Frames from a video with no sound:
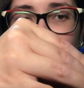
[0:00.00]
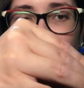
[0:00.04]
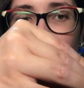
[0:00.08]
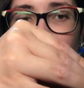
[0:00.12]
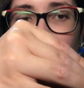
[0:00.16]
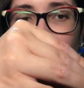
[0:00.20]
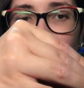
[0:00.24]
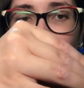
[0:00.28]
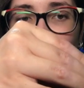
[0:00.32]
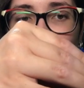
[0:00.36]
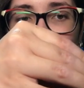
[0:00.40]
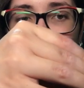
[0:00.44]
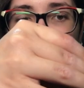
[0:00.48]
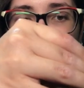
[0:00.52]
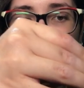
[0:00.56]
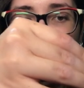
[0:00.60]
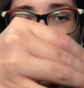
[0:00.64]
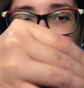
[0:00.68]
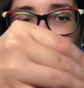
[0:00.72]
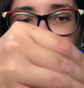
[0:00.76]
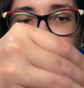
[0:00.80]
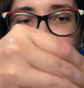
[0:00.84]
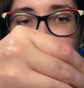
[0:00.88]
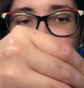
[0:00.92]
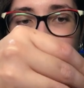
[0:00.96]
the hair off
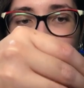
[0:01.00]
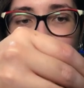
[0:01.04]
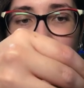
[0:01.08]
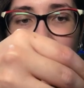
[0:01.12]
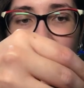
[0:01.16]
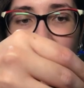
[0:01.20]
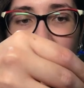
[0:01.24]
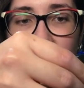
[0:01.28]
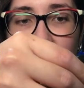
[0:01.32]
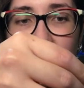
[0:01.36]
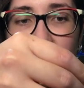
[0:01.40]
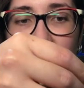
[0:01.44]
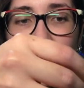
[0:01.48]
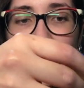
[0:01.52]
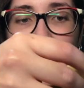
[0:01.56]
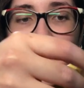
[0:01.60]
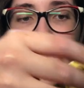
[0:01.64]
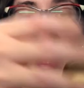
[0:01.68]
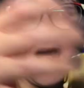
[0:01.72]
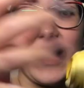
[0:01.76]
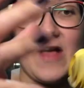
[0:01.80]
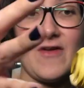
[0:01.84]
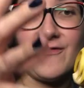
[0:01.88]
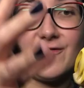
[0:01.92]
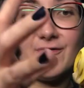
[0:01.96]
of his head,
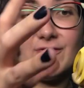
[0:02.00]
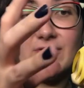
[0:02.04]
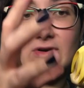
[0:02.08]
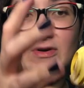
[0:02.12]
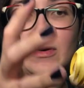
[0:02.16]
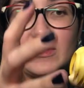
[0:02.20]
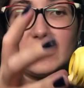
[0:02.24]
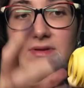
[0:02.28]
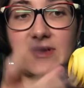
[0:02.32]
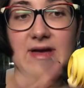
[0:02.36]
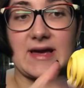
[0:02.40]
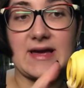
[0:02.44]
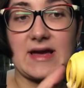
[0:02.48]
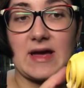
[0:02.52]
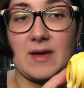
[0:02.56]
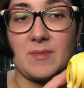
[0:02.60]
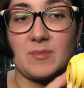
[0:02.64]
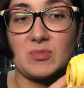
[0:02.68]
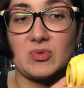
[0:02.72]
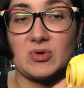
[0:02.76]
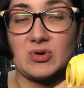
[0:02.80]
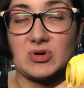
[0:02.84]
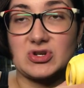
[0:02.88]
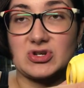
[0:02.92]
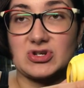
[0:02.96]
I feel like I'm
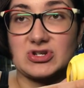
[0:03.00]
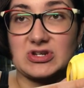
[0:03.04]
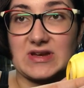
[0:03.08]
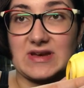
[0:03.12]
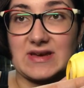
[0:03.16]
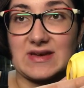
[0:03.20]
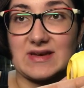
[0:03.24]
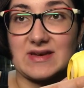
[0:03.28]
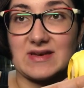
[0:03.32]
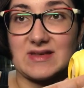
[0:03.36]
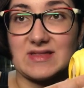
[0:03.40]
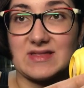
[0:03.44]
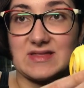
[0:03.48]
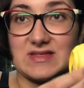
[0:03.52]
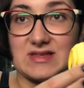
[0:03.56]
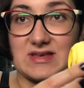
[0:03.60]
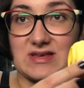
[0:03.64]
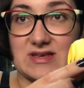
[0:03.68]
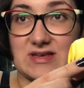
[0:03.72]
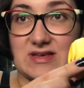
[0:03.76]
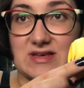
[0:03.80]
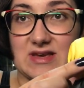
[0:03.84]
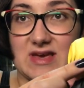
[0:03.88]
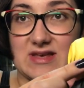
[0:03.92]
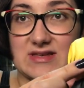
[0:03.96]
pushing
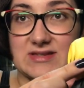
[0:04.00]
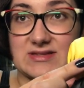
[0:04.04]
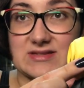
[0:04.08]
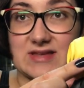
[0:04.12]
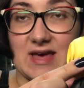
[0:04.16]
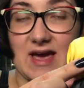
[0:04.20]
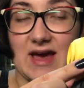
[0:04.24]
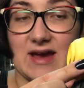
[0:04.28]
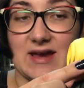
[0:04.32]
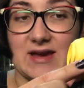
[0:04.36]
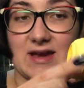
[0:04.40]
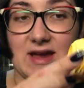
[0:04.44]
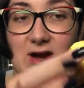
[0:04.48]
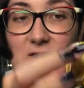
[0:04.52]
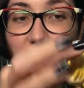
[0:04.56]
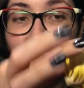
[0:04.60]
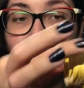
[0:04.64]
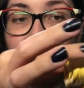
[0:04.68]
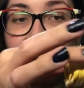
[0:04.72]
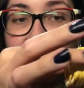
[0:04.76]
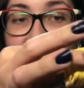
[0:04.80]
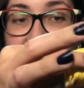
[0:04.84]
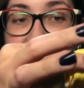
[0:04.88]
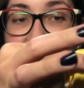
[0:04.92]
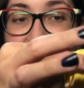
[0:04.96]
the side hair
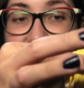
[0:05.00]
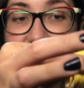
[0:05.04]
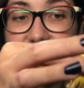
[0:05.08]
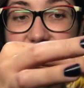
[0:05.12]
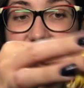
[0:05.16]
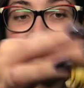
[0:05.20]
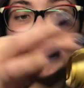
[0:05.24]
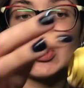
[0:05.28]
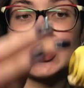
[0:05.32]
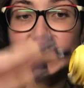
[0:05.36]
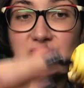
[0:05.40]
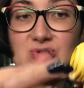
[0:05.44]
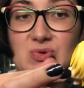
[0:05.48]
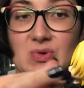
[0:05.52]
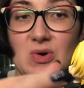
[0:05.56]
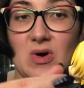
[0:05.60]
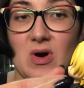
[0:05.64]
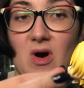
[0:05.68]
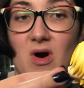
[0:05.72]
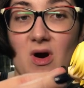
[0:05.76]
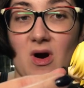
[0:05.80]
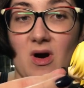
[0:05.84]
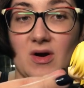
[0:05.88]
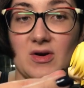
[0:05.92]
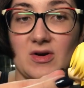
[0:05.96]
pieces too
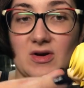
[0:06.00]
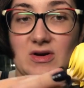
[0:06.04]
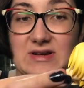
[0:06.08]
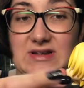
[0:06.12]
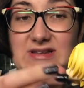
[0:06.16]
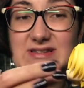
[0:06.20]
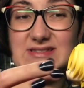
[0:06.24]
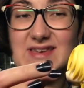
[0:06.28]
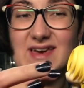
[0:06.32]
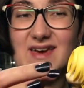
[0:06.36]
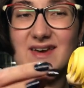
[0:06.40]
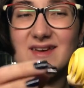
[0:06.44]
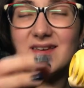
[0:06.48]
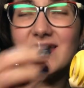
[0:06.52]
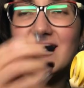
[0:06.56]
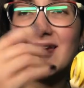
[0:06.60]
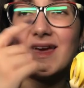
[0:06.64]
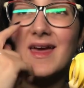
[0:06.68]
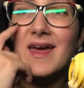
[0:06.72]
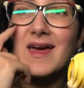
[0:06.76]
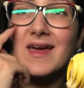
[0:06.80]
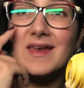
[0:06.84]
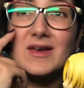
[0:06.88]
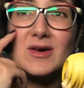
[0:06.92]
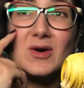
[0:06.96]
hard on his head.
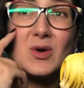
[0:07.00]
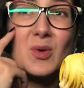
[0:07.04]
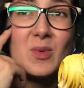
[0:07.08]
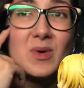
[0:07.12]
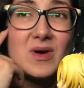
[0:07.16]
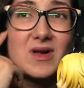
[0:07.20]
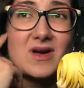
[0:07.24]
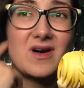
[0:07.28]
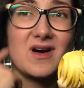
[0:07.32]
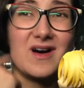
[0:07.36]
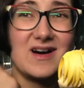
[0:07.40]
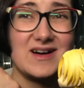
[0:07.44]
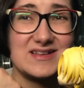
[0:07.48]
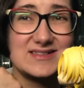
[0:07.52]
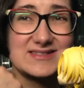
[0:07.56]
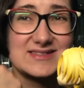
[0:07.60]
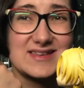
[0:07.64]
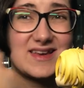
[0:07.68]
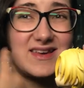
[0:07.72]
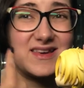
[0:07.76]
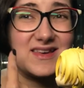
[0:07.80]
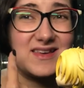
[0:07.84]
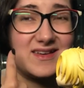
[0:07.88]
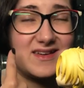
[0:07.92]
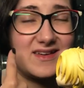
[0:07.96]
And I don't want to cause
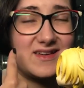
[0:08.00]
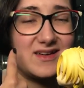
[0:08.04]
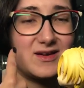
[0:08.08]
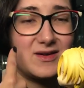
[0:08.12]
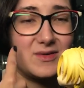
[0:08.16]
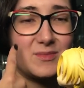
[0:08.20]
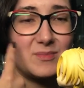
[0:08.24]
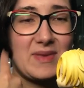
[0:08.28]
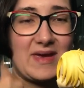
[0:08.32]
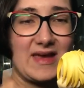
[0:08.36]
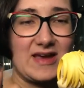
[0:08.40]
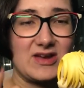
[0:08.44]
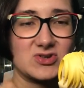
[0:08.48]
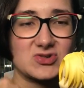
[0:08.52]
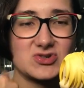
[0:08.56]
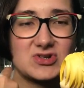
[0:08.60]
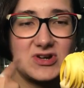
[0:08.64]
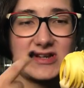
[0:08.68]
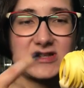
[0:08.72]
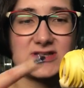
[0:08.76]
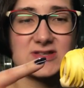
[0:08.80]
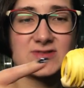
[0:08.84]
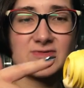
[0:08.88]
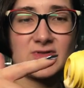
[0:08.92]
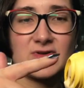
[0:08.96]
any paint
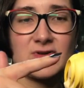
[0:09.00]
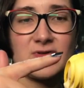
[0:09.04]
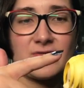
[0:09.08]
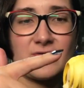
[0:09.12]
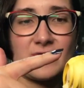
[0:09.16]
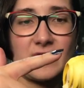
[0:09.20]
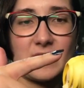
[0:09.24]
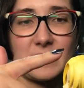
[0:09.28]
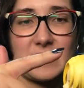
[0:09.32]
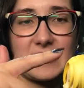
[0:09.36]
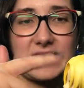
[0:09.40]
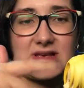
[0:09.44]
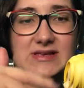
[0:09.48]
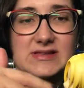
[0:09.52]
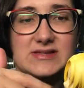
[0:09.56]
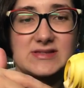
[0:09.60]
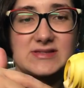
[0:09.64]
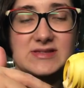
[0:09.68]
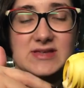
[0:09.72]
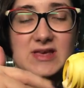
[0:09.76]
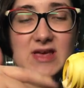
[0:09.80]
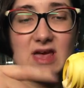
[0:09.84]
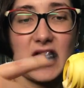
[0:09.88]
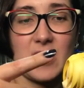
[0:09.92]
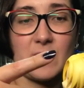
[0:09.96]
transfer from
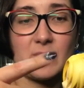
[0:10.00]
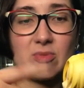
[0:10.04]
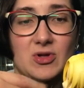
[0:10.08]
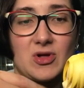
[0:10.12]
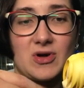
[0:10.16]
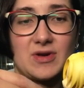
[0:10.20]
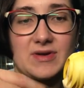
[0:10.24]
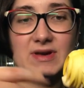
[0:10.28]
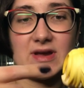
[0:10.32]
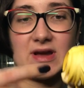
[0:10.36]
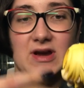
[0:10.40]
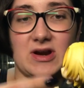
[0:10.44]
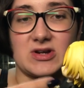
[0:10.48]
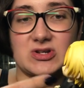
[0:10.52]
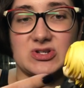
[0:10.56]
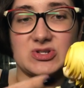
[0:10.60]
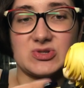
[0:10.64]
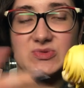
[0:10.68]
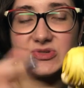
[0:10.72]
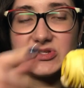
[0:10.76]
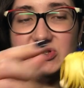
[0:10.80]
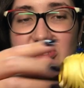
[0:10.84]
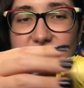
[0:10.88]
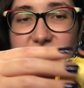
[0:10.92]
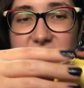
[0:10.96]
his blonde hair
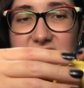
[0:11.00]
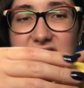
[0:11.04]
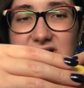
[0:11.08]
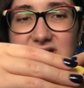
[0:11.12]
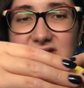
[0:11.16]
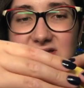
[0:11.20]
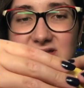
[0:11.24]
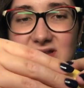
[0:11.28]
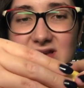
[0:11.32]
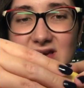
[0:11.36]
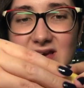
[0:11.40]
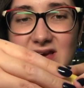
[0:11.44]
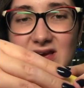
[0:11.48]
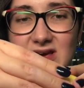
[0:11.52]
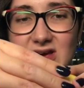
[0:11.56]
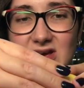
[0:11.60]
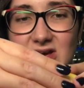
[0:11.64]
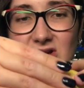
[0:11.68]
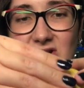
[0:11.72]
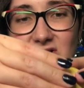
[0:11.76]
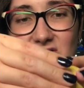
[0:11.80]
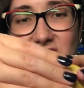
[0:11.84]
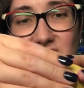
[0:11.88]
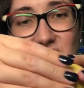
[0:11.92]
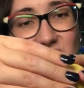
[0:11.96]
to his cheeks.
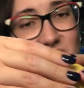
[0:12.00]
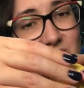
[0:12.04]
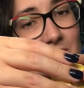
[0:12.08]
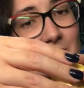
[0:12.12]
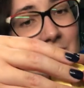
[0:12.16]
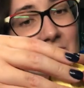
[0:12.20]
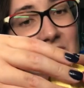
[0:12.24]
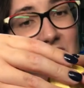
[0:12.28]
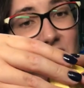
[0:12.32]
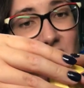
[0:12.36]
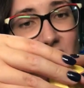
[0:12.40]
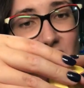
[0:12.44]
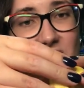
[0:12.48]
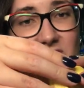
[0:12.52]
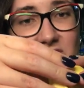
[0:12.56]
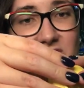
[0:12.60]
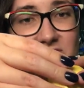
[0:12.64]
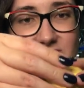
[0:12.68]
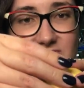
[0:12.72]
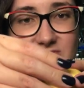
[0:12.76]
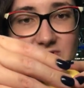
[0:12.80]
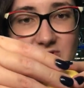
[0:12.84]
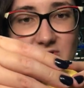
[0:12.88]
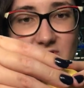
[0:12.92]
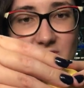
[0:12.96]
So I'm a little
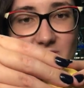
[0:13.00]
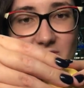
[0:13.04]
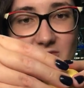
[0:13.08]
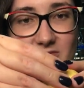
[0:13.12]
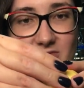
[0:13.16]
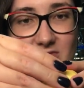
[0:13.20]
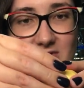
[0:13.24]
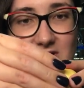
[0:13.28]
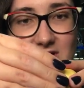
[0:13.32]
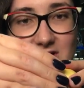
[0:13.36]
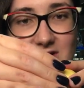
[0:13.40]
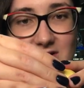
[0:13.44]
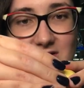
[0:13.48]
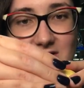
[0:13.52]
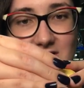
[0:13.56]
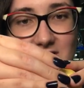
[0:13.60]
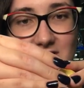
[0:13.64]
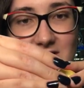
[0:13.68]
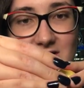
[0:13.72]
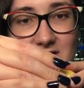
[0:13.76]
concerned about that.